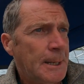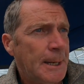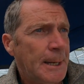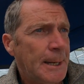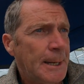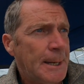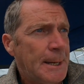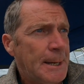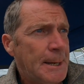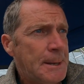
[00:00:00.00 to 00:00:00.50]

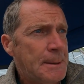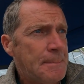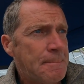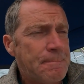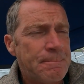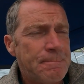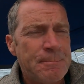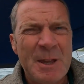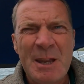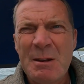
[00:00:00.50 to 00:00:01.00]

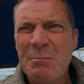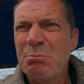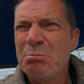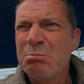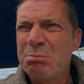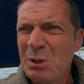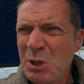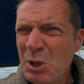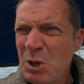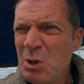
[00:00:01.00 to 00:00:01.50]
It
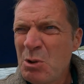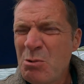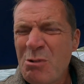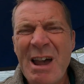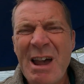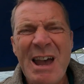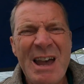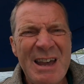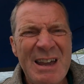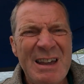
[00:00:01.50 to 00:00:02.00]
blew
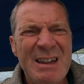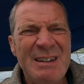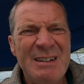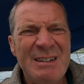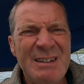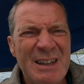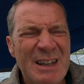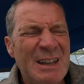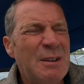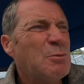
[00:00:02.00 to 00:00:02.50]

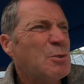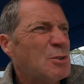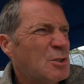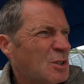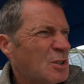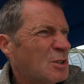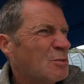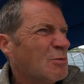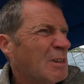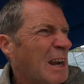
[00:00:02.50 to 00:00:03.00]
and it was
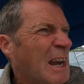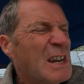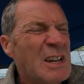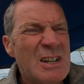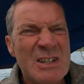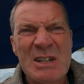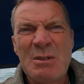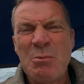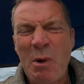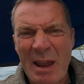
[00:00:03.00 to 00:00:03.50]
just
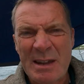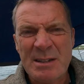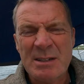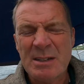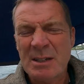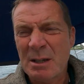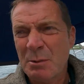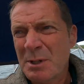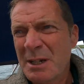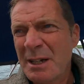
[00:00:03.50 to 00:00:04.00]
relentlessly wet,
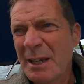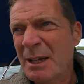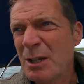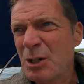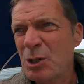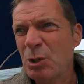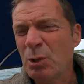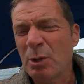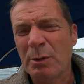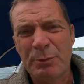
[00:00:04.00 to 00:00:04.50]
so we didn't get
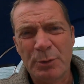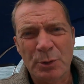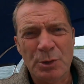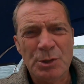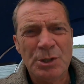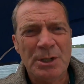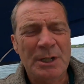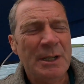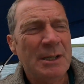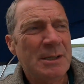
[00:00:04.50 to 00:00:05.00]
ashore
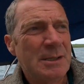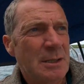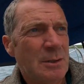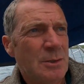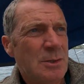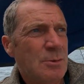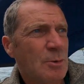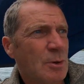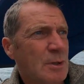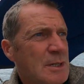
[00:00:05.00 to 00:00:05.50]
unfortunately, because it
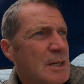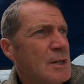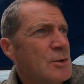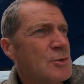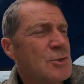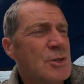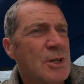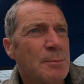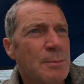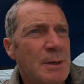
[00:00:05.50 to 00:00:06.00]
looks quite an
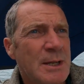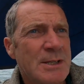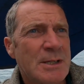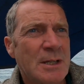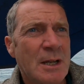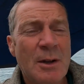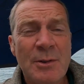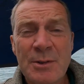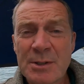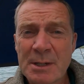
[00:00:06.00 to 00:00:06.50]
interesting place
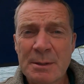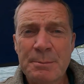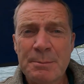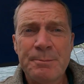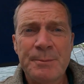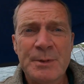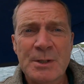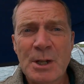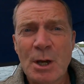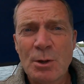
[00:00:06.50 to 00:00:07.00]
to go, and
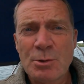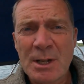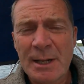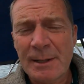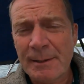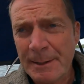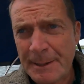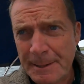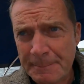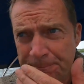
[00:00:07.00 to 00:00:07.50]
there's a
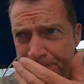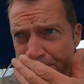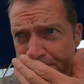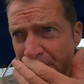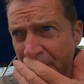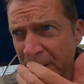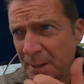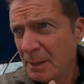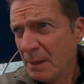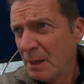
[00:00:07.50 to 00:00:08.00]
hotel there.
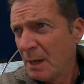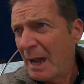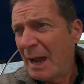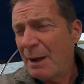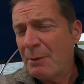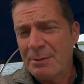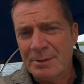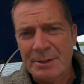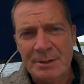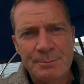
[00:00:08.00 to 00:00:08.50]

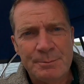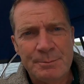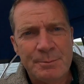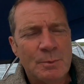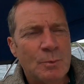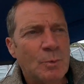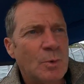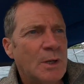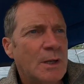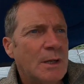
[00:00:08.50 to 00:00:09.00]
However,
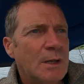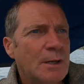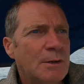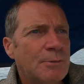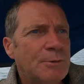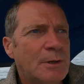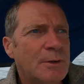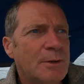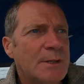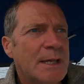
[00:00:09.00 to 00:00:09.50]

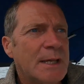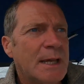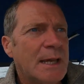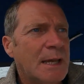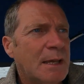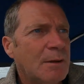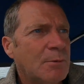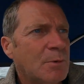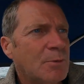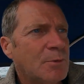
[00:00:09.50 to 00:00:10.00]
we're following
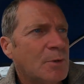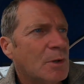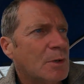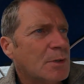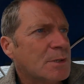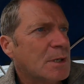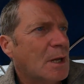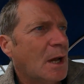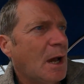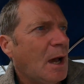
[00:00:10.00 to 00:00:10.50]
day, we've
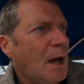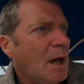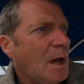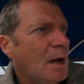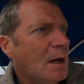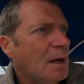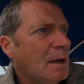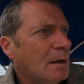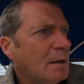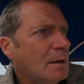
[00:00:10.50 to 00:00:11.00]
got
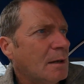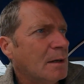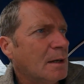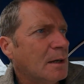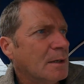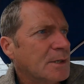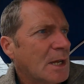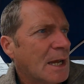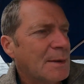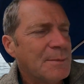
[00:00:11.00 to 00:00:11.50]

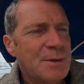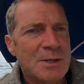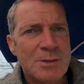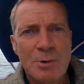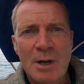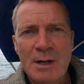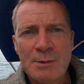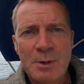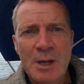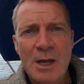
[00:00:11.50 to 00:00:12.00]
our timings
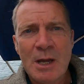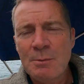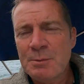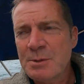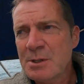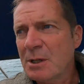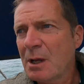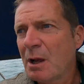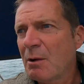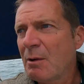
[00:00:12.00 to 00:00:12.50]
right, we
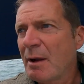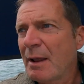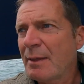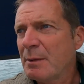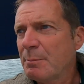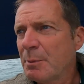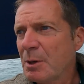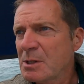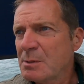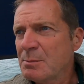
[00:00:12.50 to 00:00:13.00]
hope, to go around
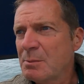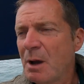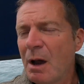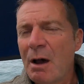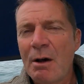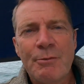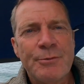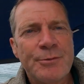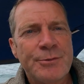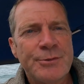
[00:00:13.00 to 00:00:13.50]
the bottom
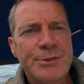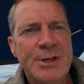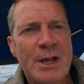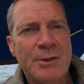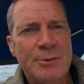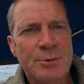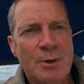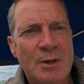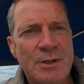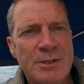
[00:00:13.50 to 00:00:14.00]
of
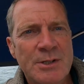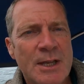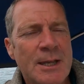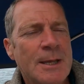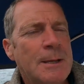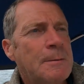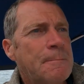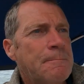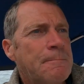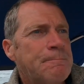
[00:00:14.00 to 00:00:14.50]
South Ronse.